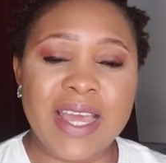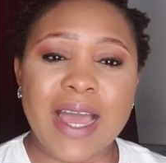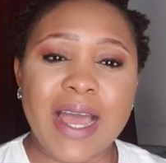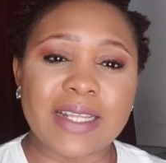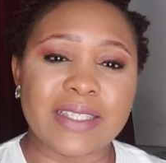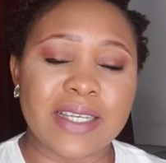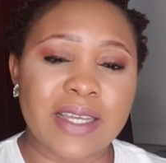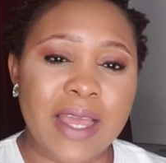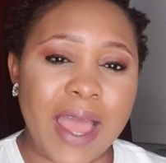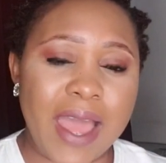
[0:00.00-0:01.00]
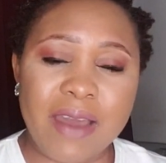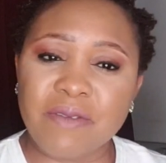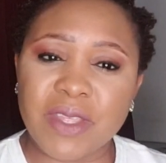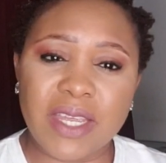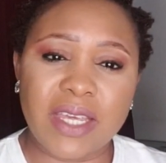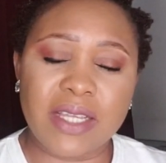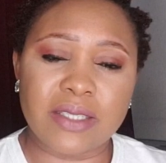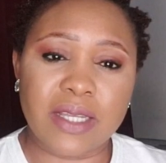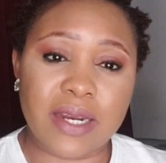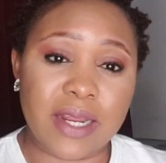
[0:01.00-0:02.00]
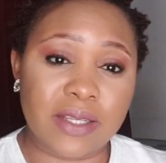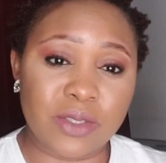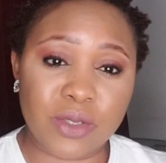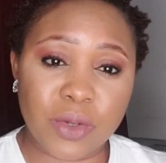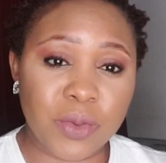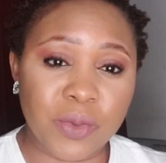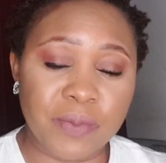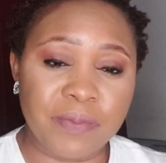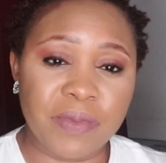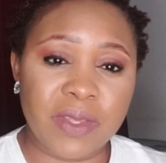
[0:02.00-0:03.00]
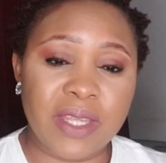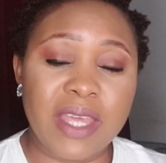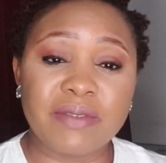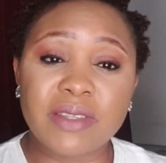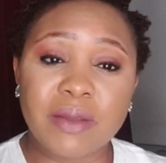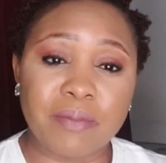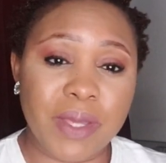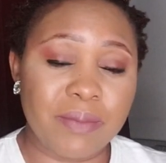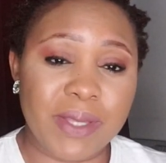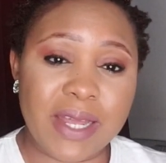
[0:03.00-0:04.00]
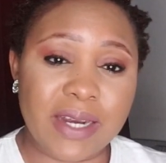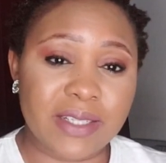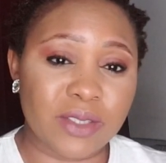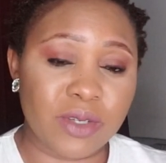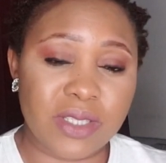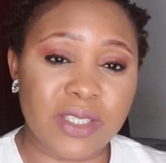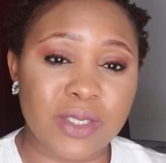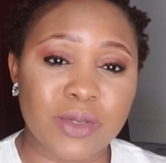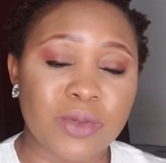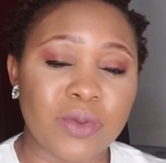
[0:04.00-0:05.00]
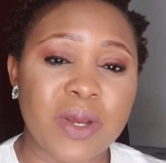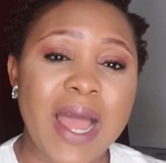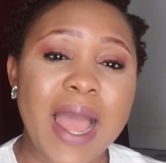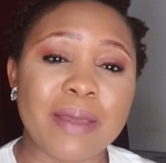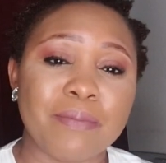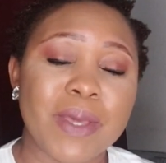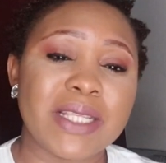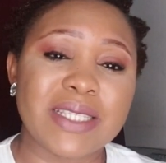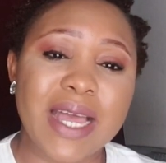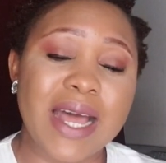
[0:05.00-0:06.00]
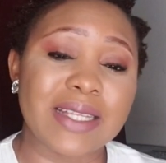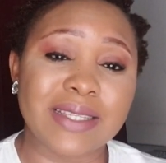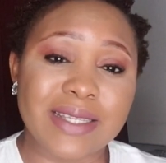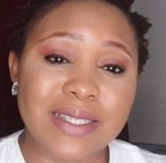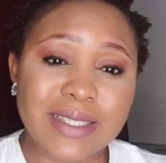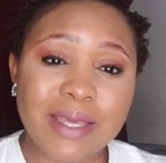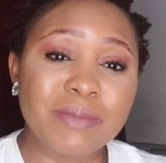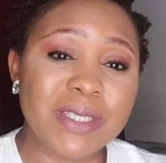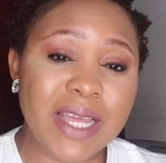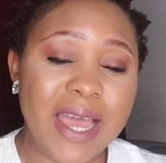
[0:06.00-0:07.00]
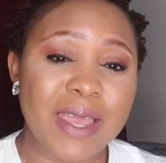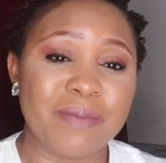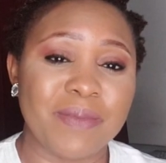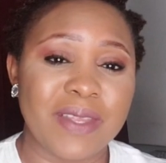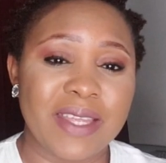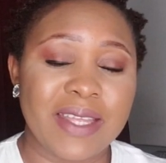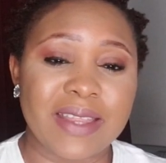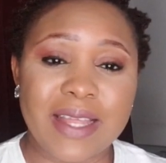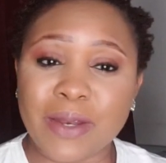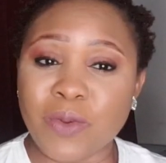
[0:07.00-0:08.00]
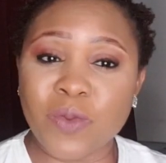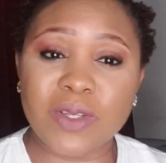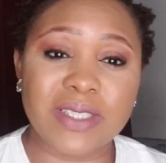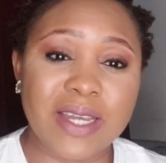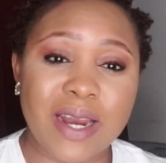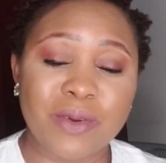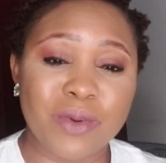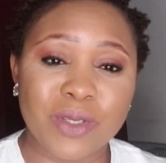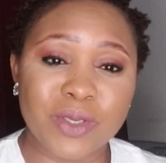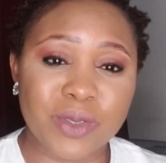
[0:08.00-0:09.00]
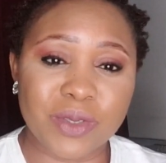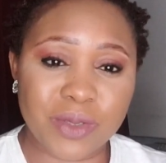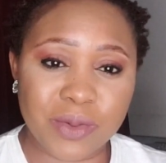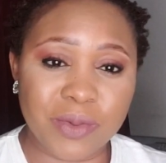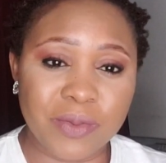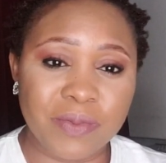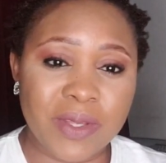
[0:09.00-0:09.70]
And I have 3 kids that are in school. Even the baby that is not in school, I bathe her the same time that the ones that are going to school.